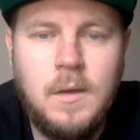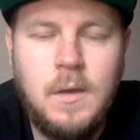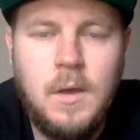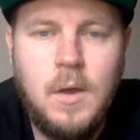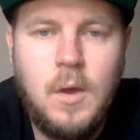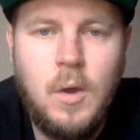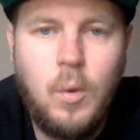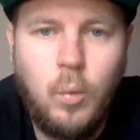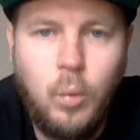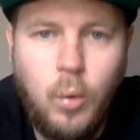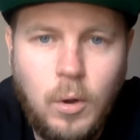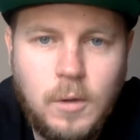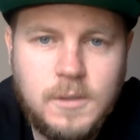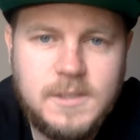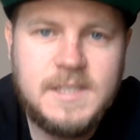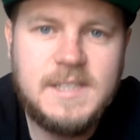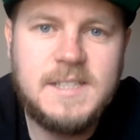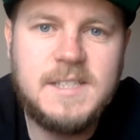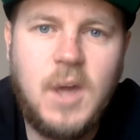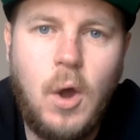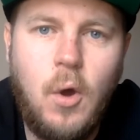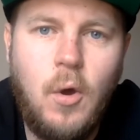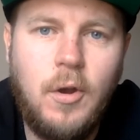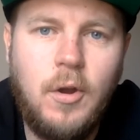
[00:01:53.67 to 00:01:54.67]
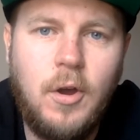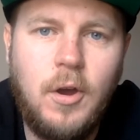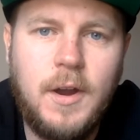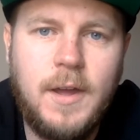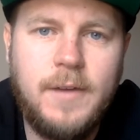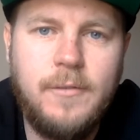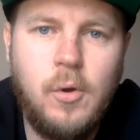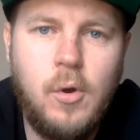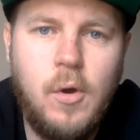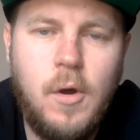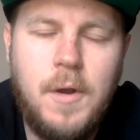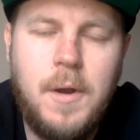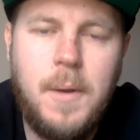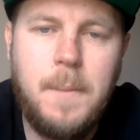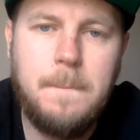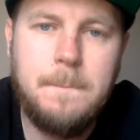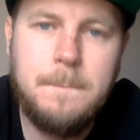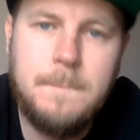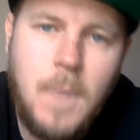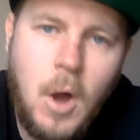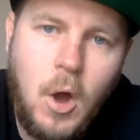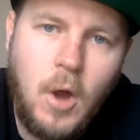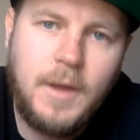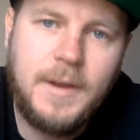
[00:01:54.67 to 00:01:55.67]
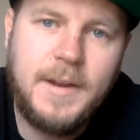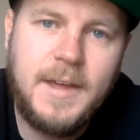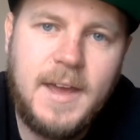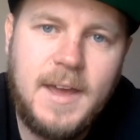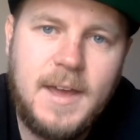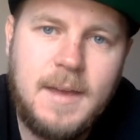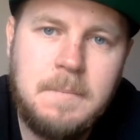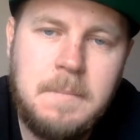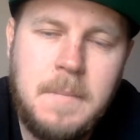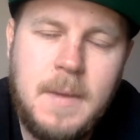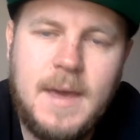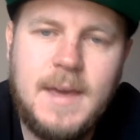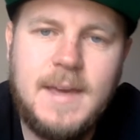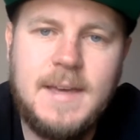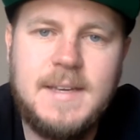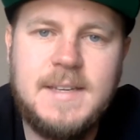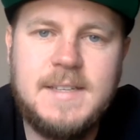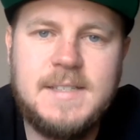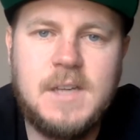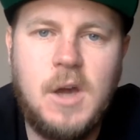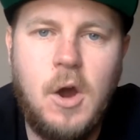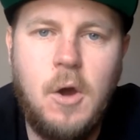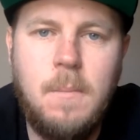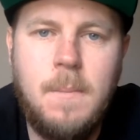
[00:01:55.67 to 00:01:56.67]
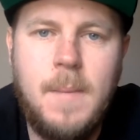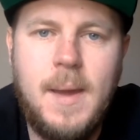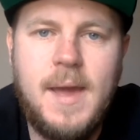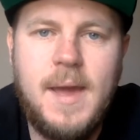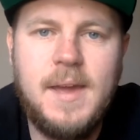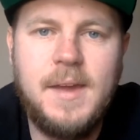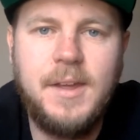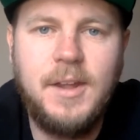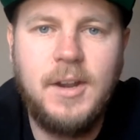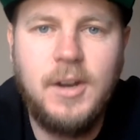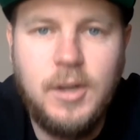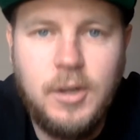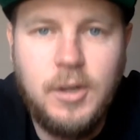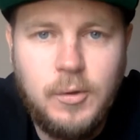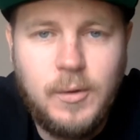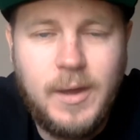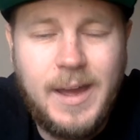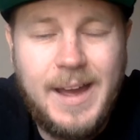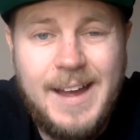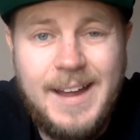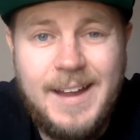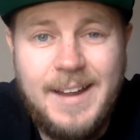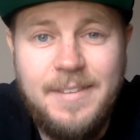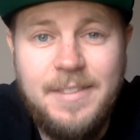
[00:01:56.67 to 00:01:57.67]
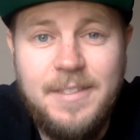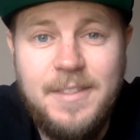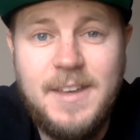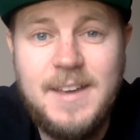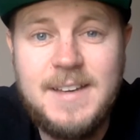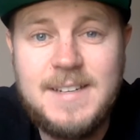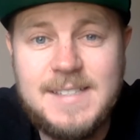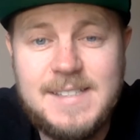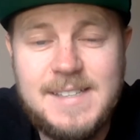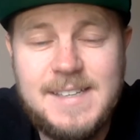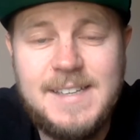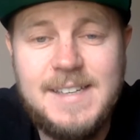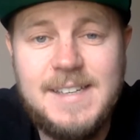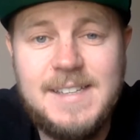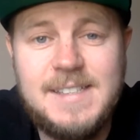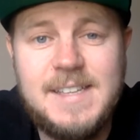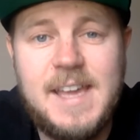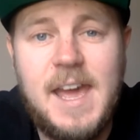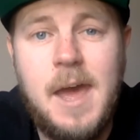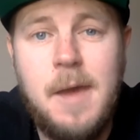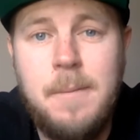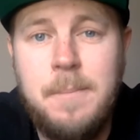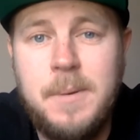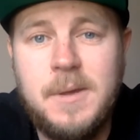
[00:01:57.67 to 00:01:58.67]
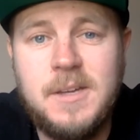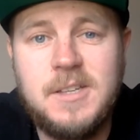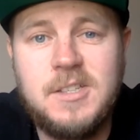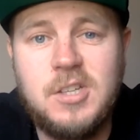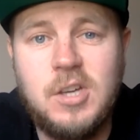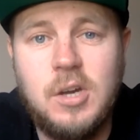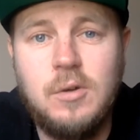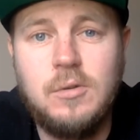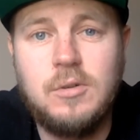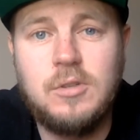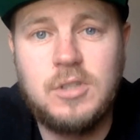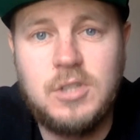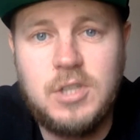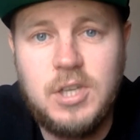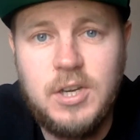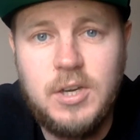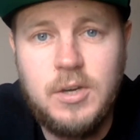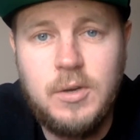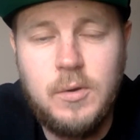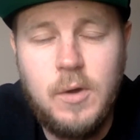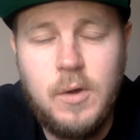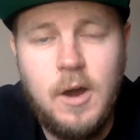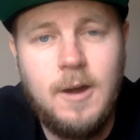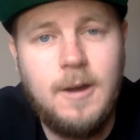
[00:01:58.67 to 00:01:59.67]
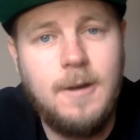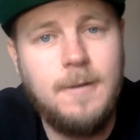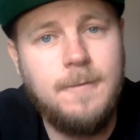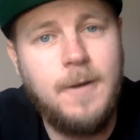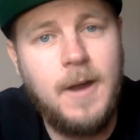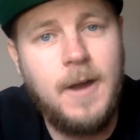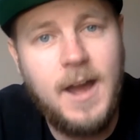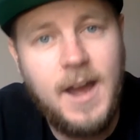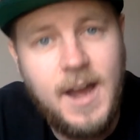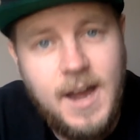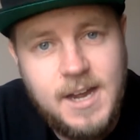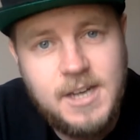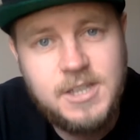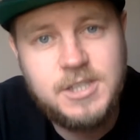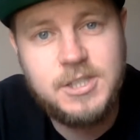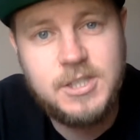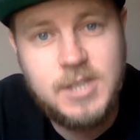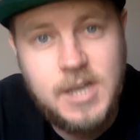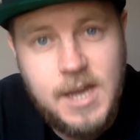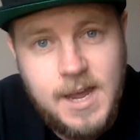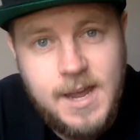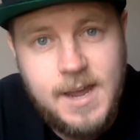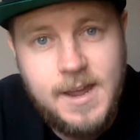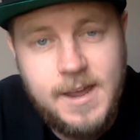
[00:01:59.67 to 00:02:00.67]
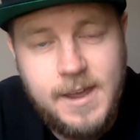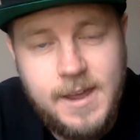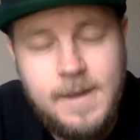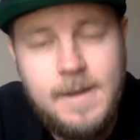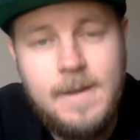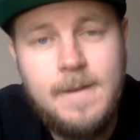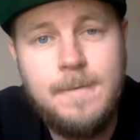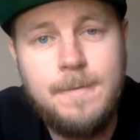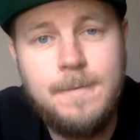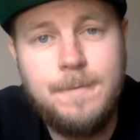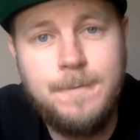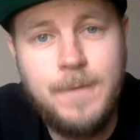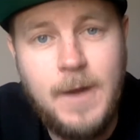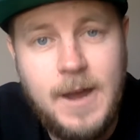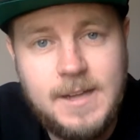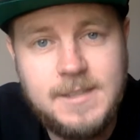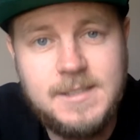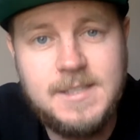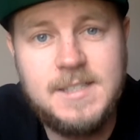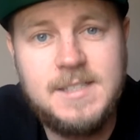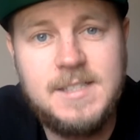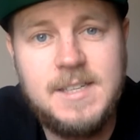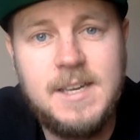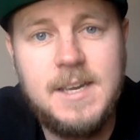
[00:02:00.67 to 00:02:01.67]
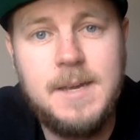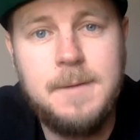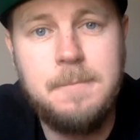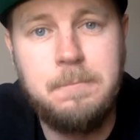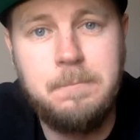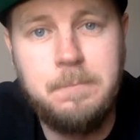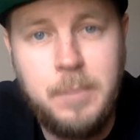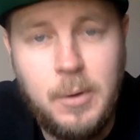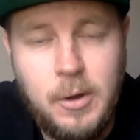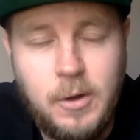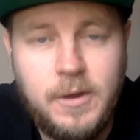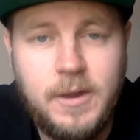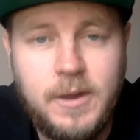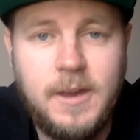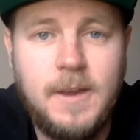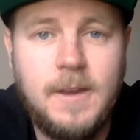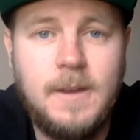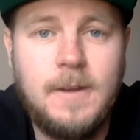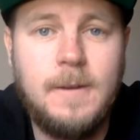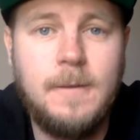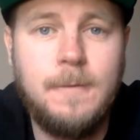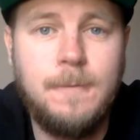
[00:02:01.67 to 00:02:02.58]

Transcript: What is going on, everyone? My name is Omega Luke, and this is episode 2 of Hashtag Fantasy Booking